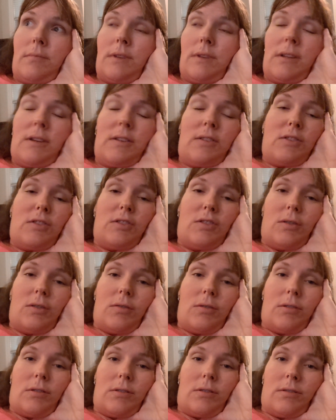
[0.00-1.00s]
It is so
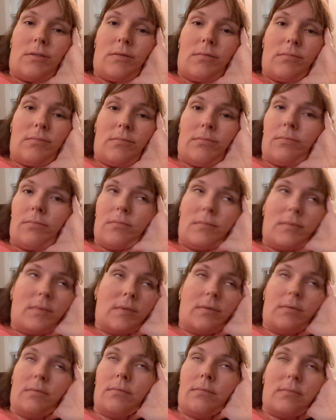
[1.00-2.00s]
good.
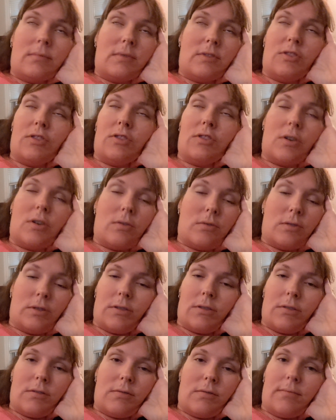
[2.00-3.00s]
So
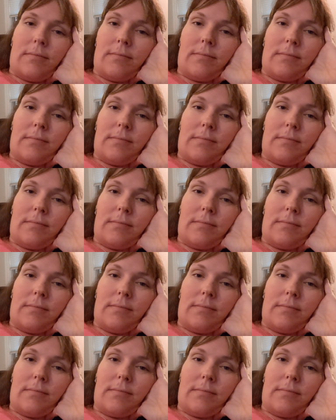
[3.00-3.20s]
good.